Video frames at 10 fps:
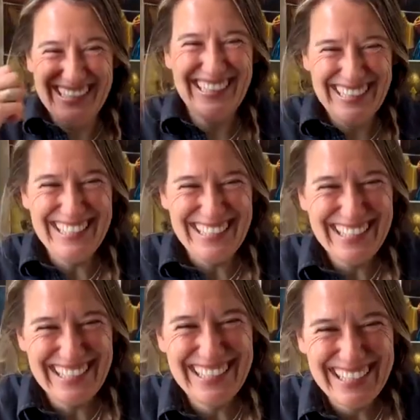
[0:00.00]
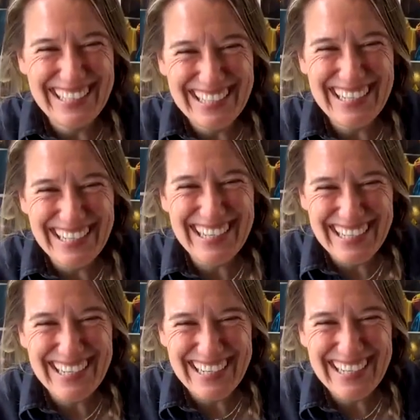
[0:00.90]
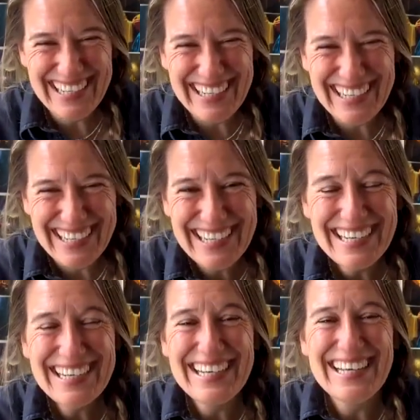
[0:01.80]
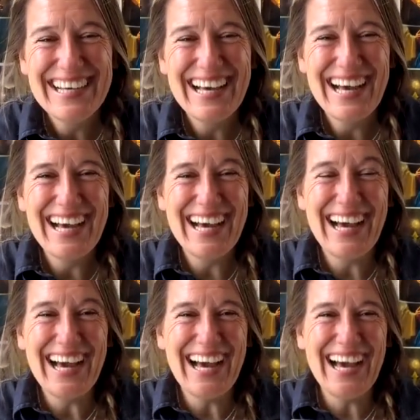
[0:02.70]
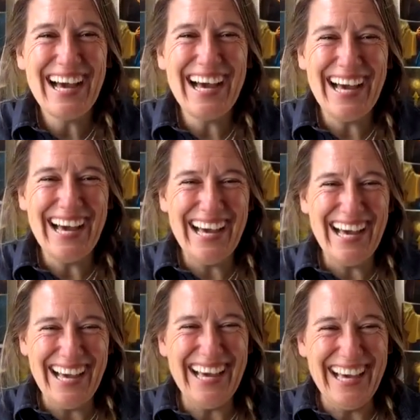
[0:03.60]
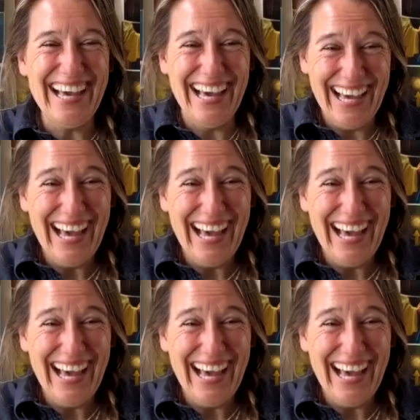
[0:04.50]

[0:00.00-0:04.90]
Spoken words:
(silent)